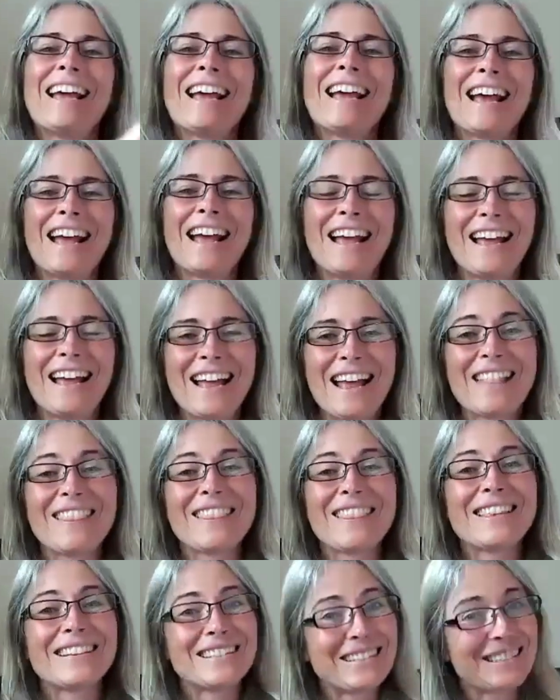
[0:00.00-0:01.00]

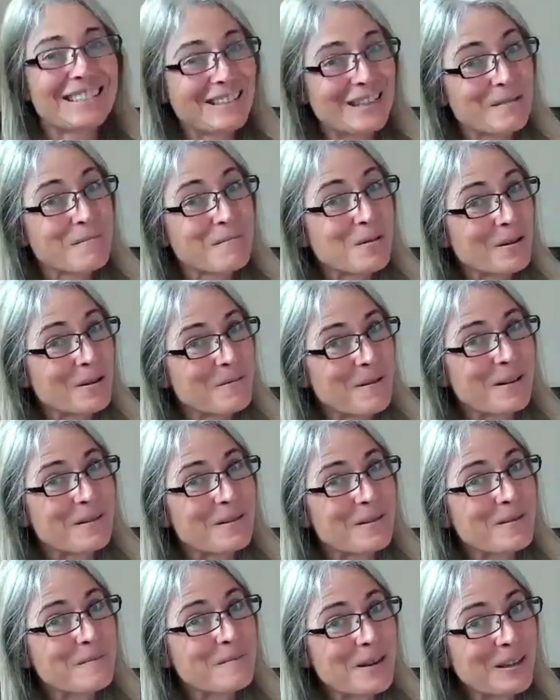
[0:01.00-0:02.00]
This is the important
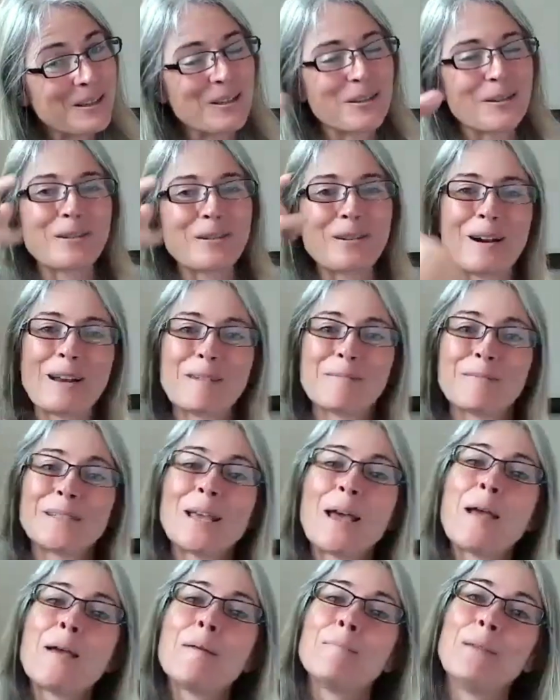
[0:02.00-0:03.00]
part for menstrual
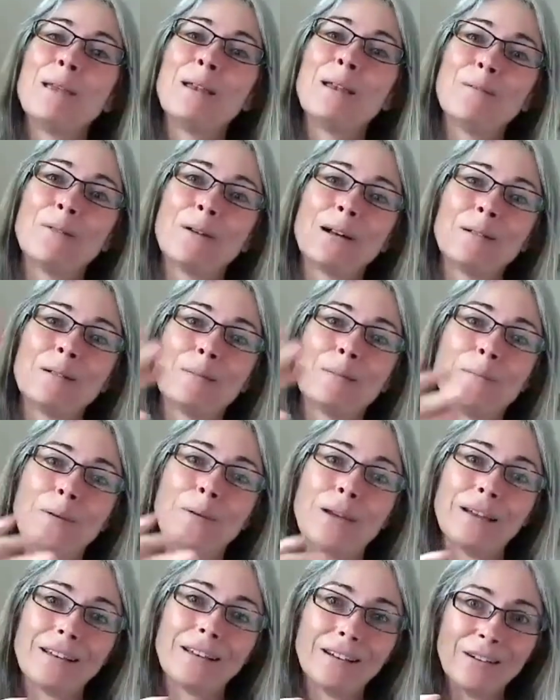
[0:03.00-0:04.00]
cramps. Meanwhile,
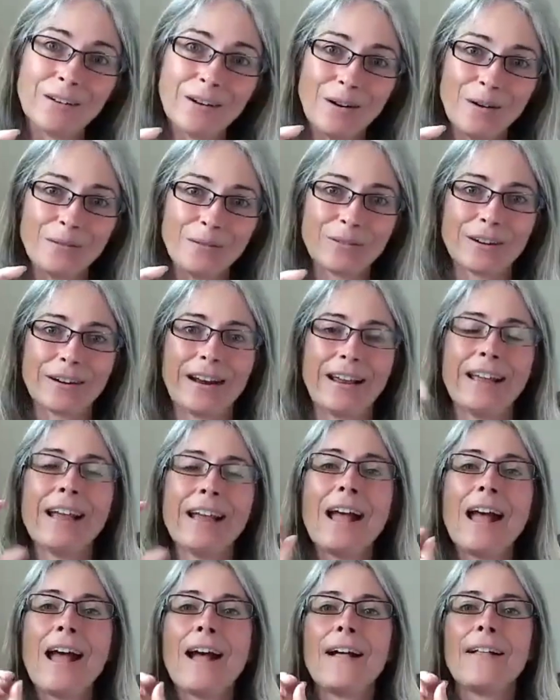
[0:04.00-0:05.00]
back in your
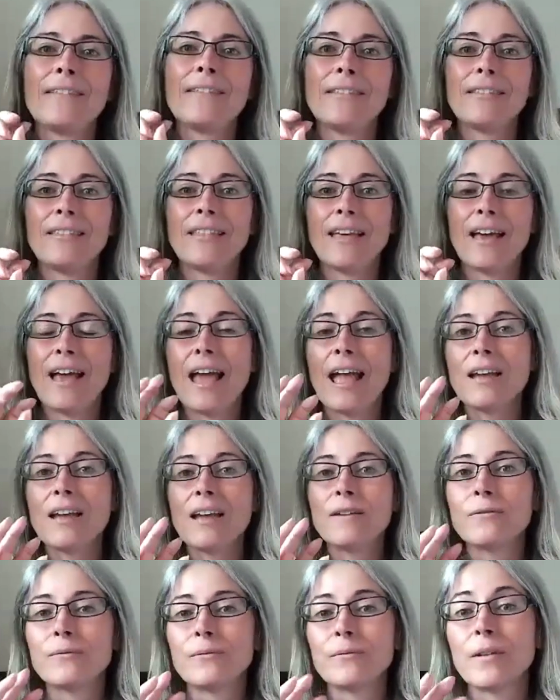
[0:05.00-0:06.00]
ovary,
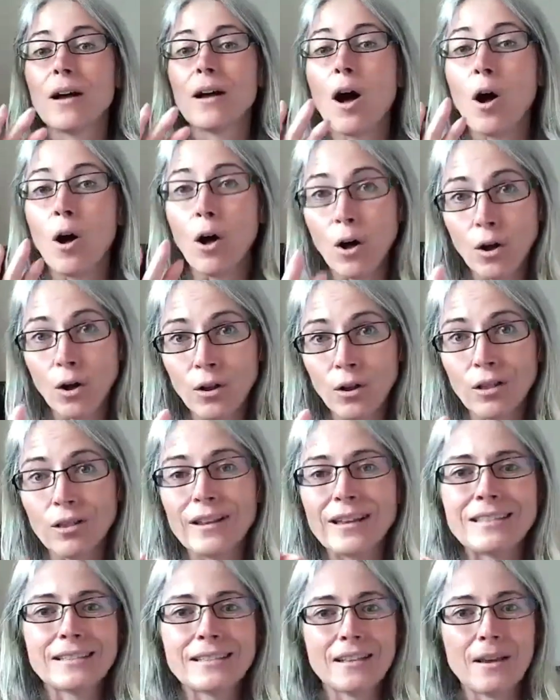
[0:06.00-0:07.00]
a
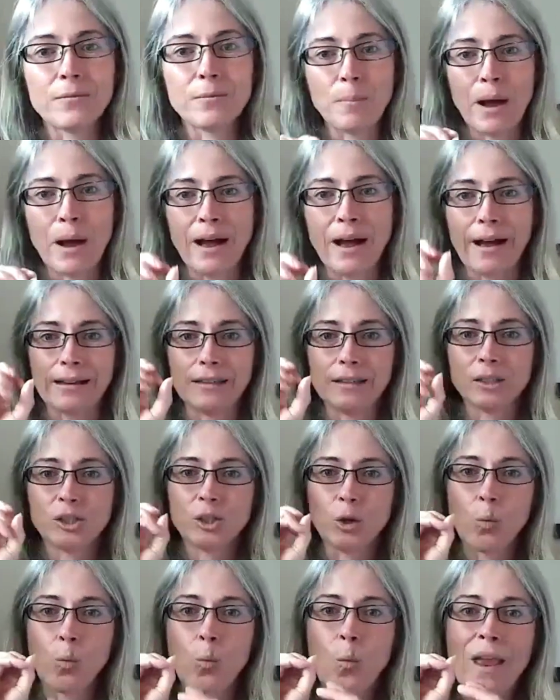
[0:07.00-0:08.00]
hull is left behind.
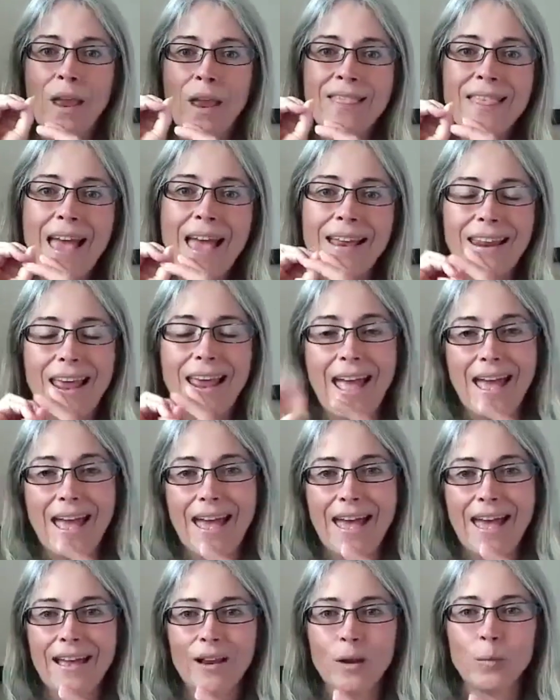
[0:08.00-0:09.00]
So when that
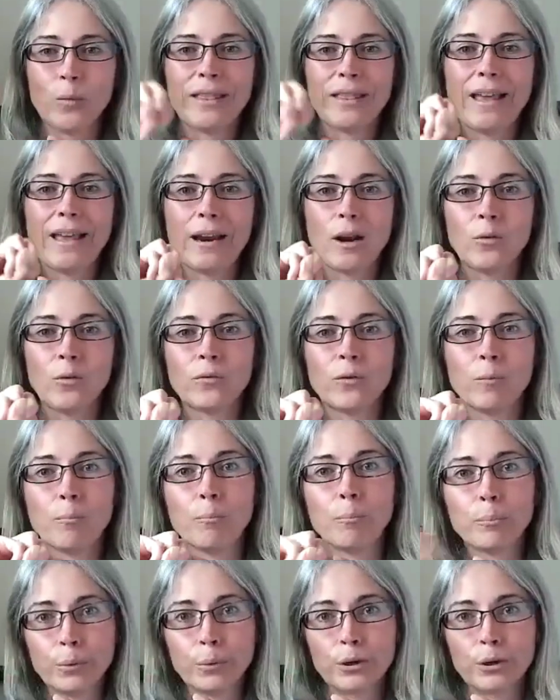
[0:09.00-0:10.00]

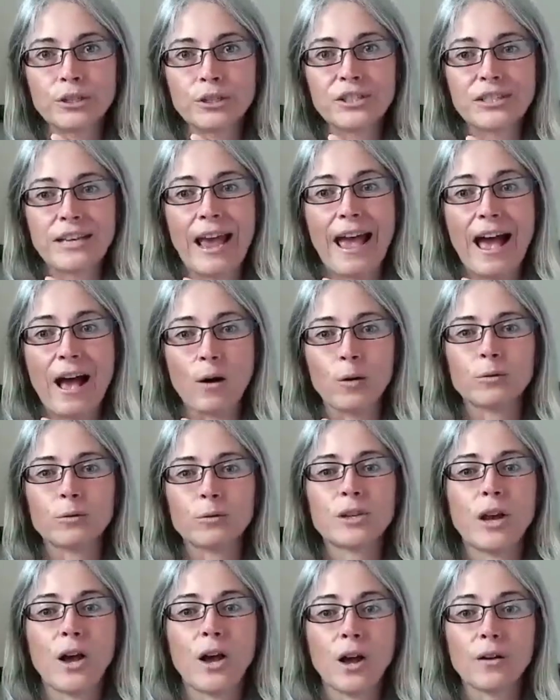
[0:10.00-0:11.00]
ovum bursts
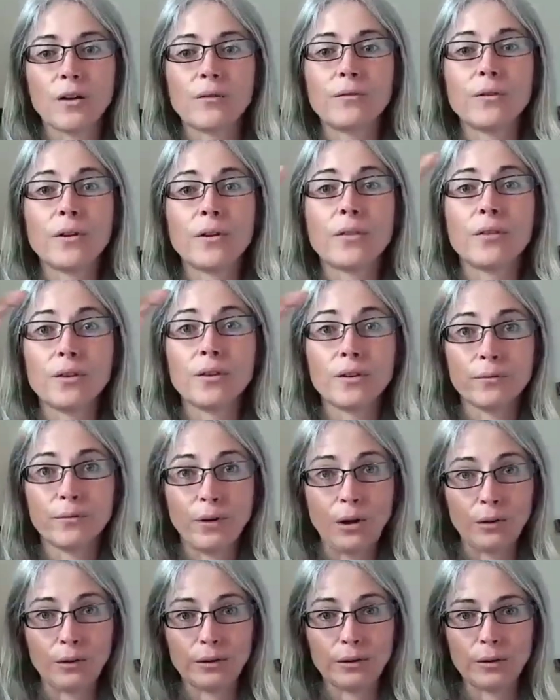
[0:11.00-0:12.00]
out of the
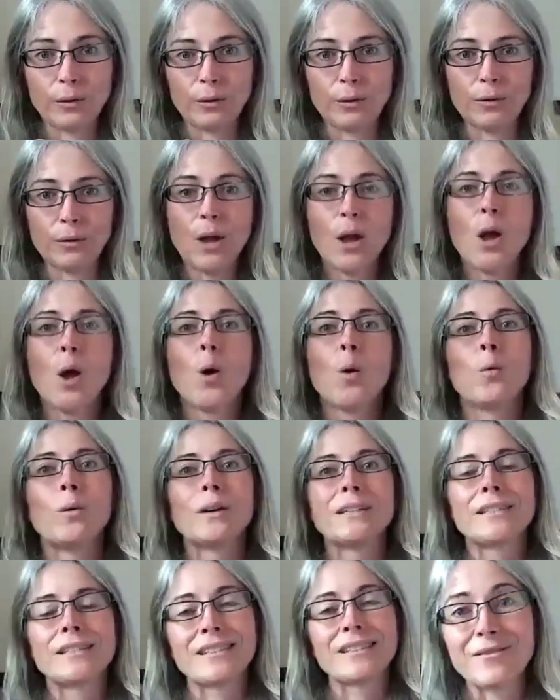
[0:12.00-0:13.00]
follicle,
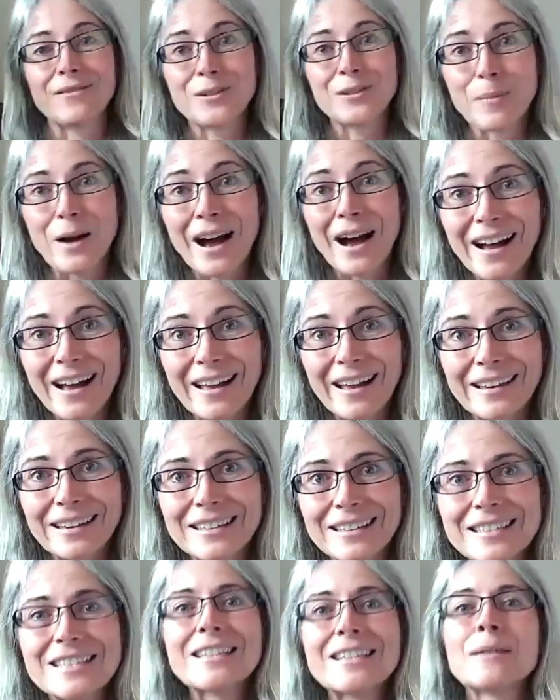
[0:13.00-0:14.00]
what's left
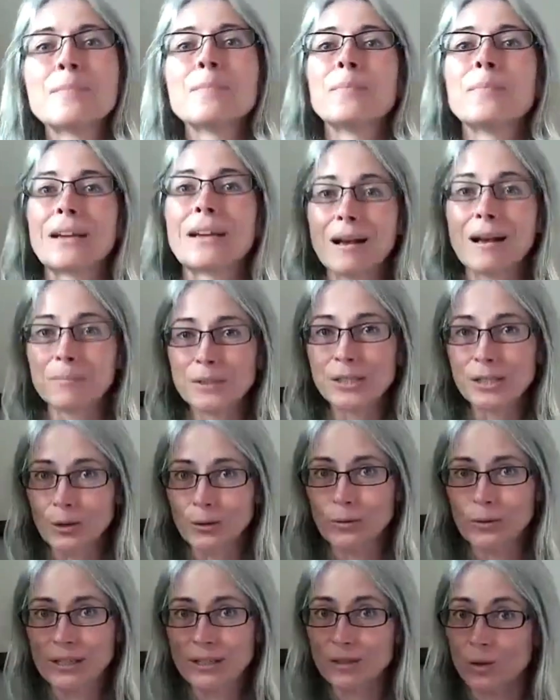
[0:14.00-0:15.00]
behind becomes
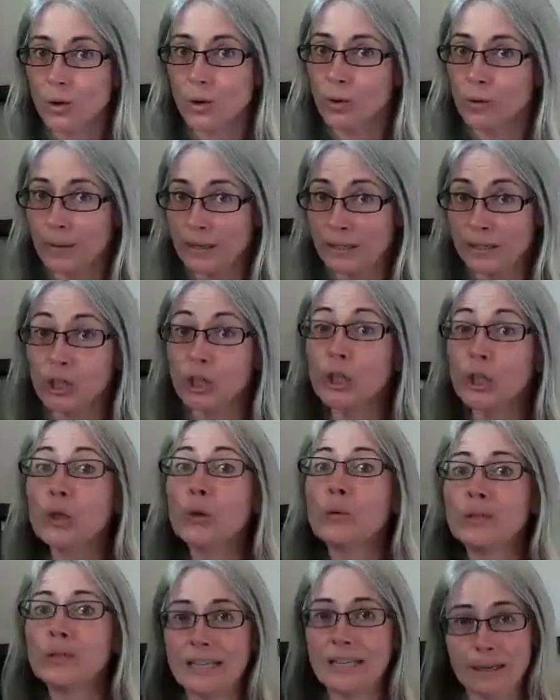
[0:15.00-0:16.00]
known as the corpus
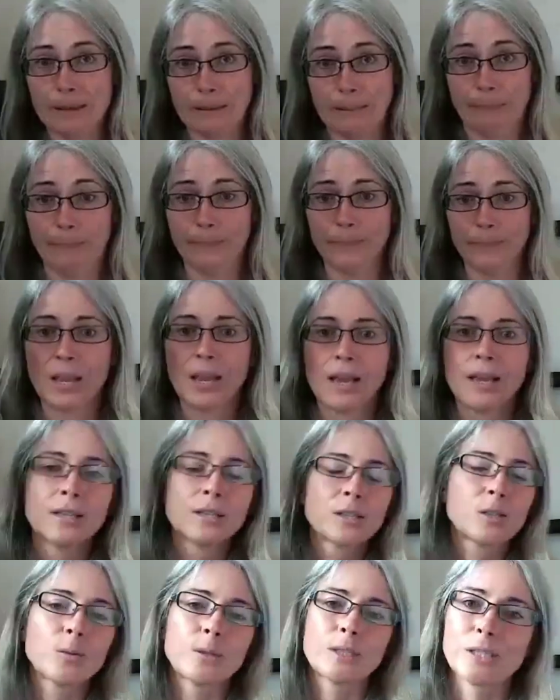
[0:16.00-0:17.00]
luteum.
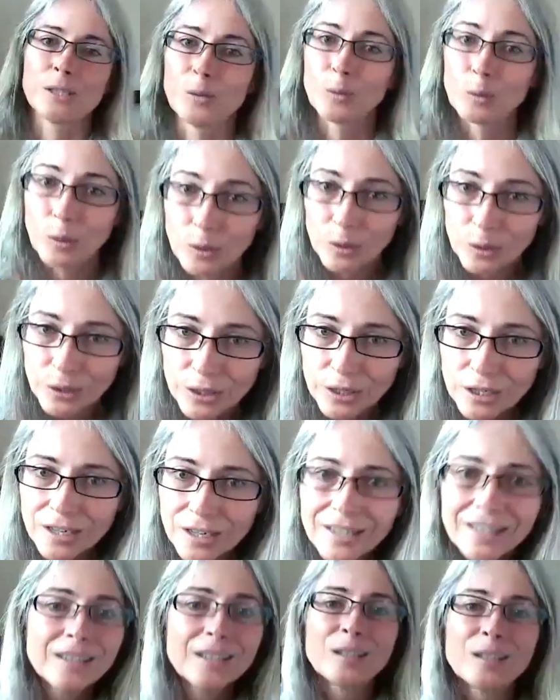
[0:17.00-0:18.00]
So it's no longer
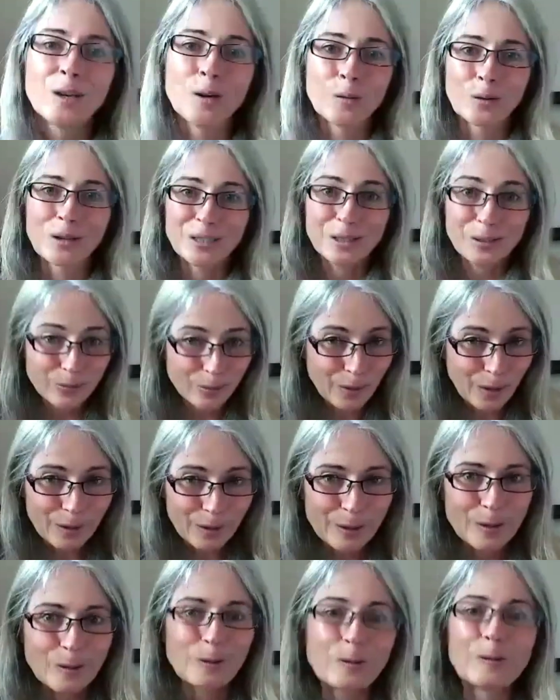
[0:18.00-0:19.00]
known as the
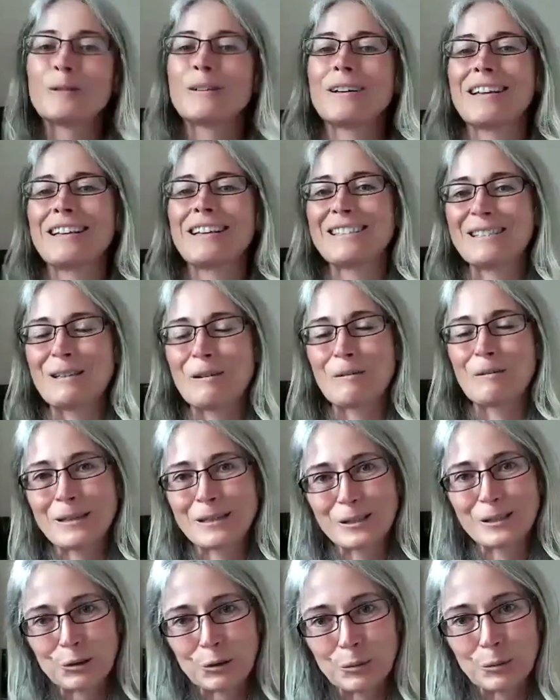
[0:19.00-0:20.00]
follicle, it's known
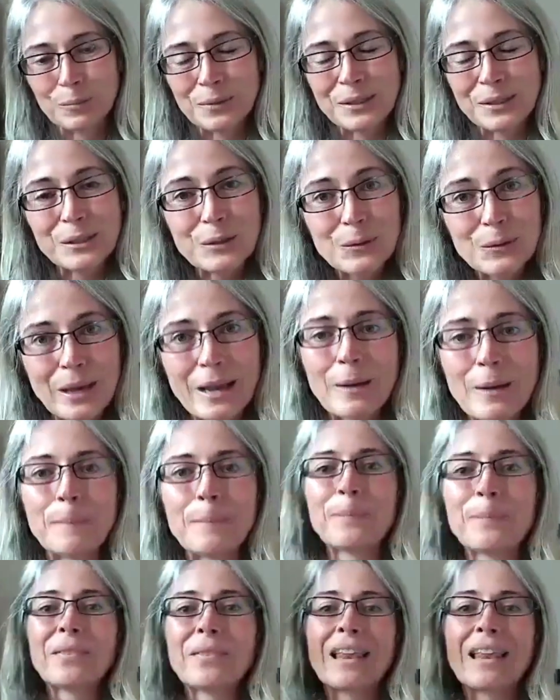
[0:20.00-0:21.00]
as the corpus luteum.